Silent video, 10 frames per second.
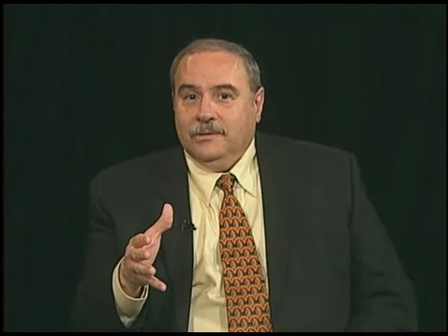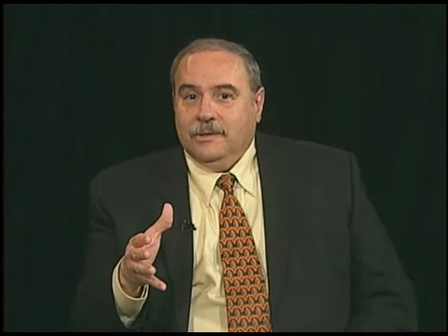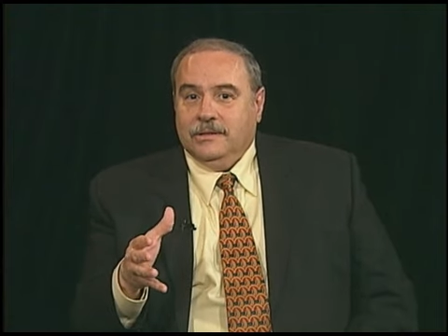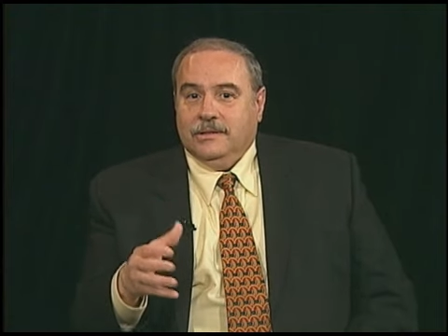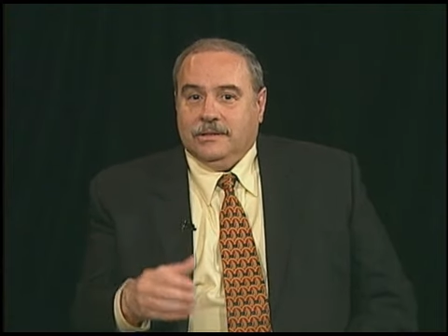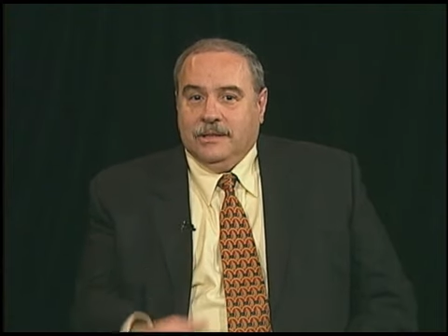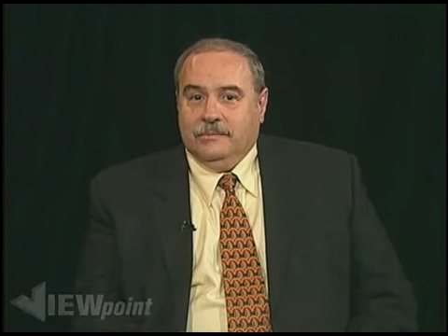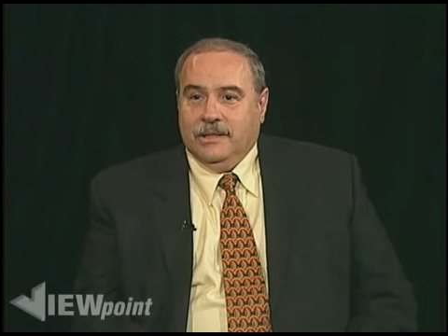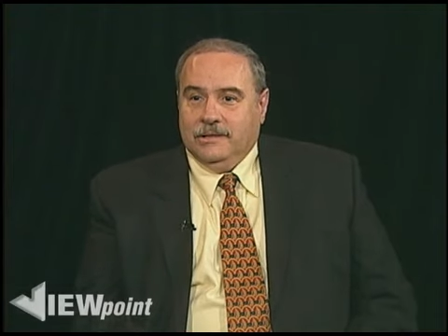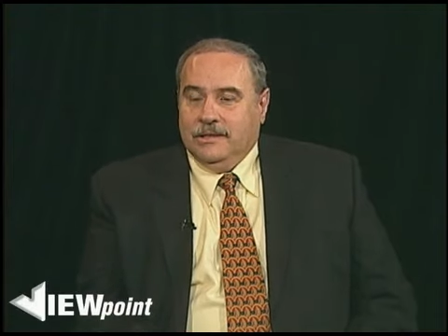which is
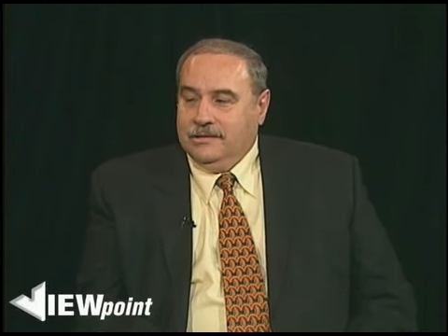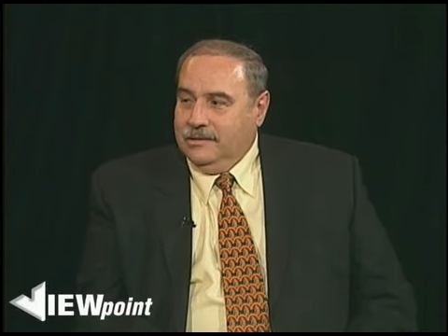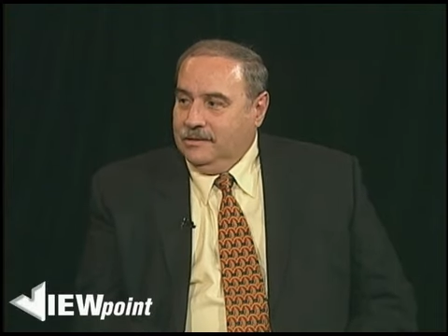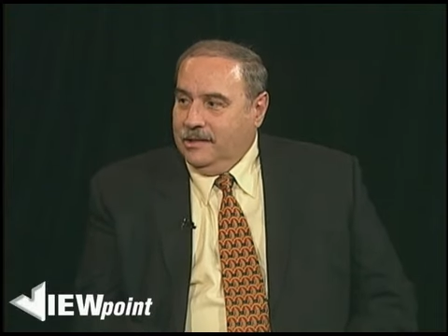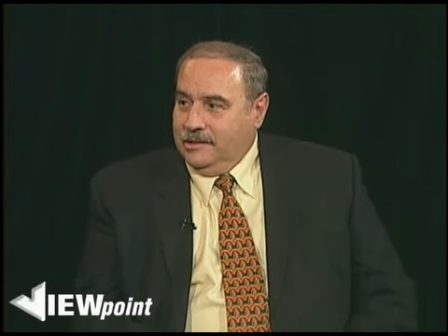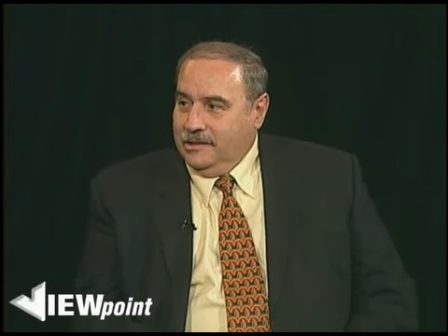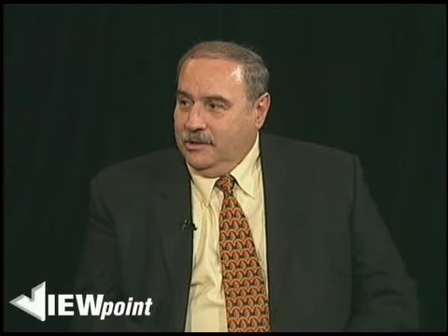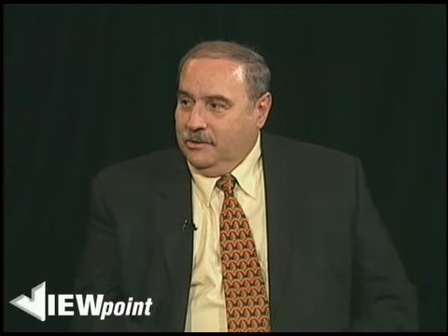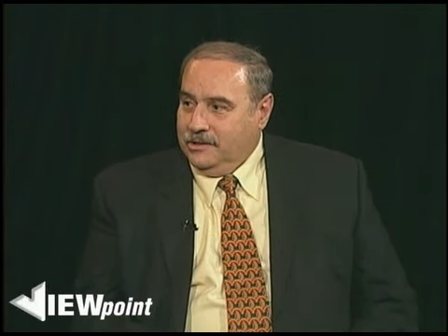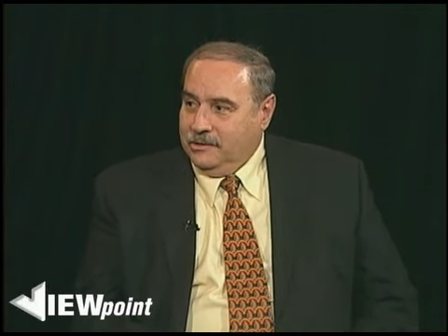something that a lot of
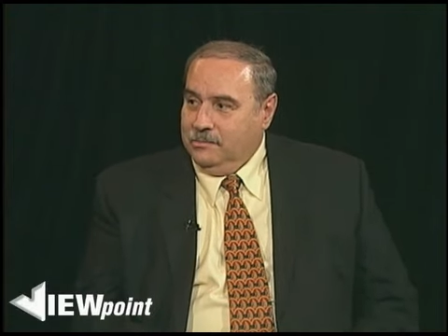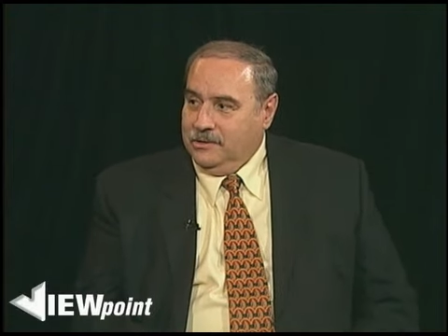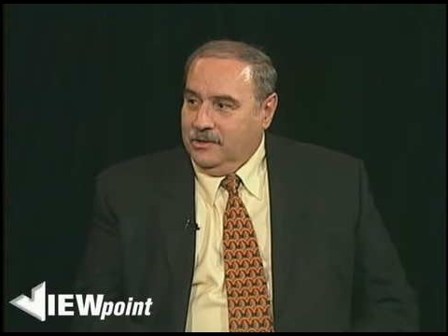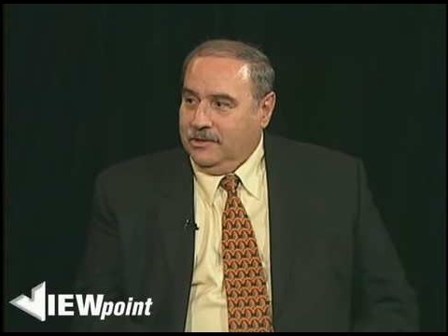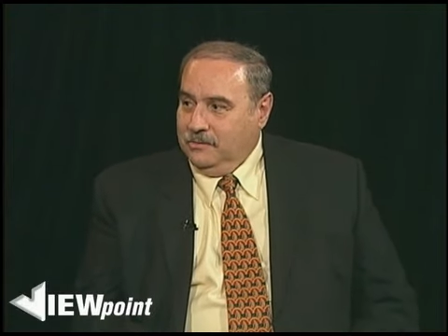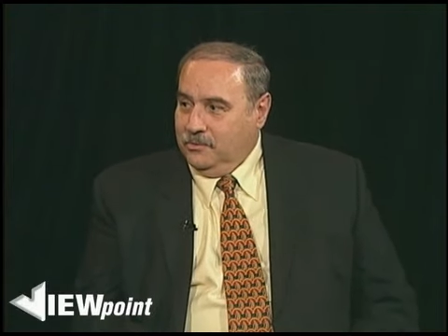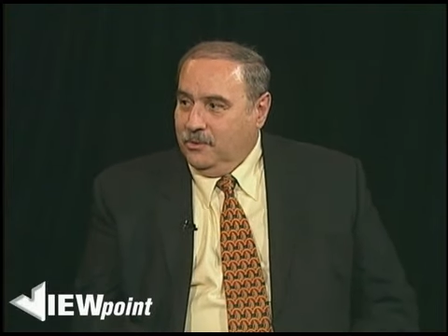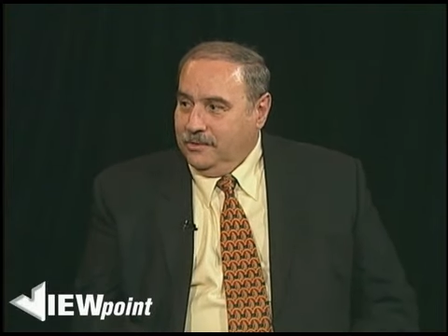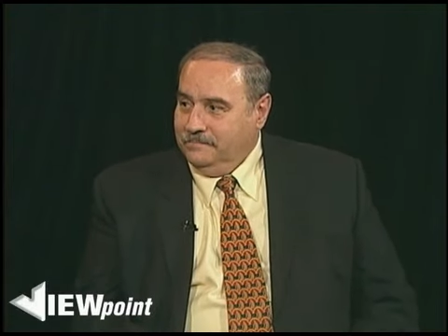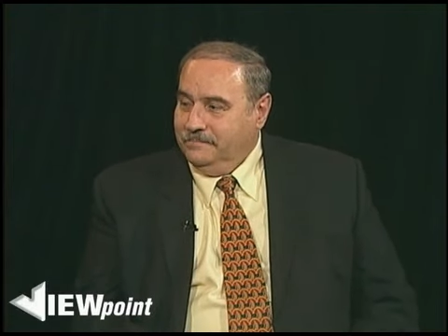the ownership is looking
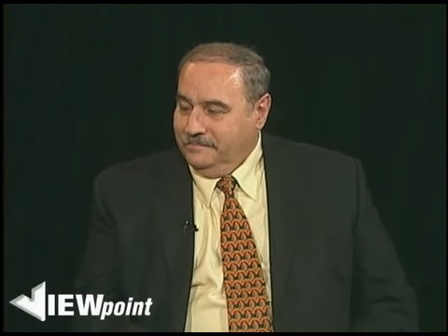for.